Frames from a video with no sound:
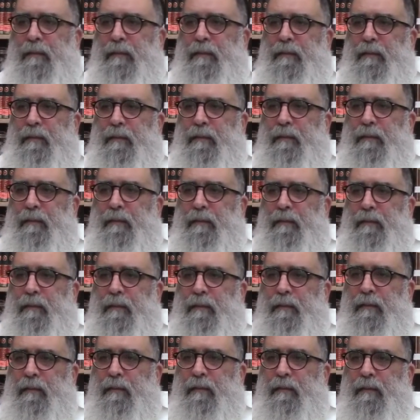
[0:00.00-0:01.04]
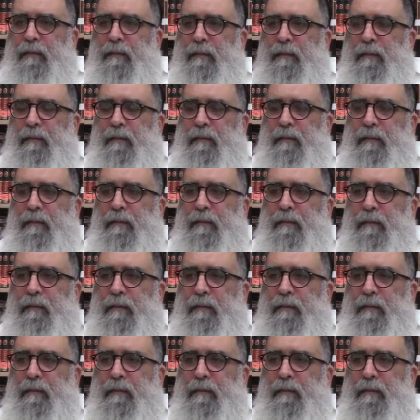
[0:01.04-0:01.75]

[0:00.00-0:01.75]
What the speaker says: Nobody speaks.